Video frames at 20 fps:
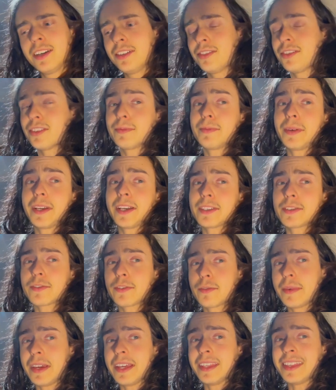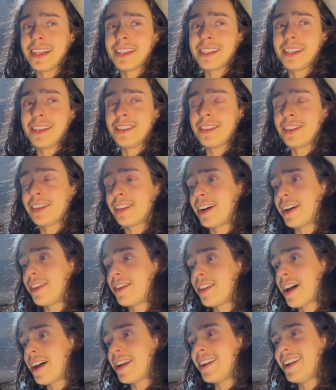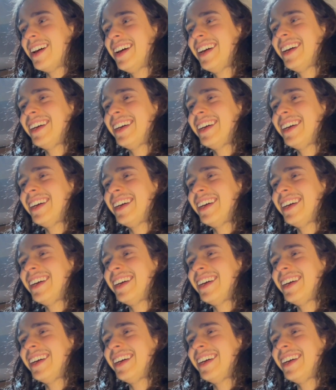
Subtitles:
Just because for me, that's easier. And then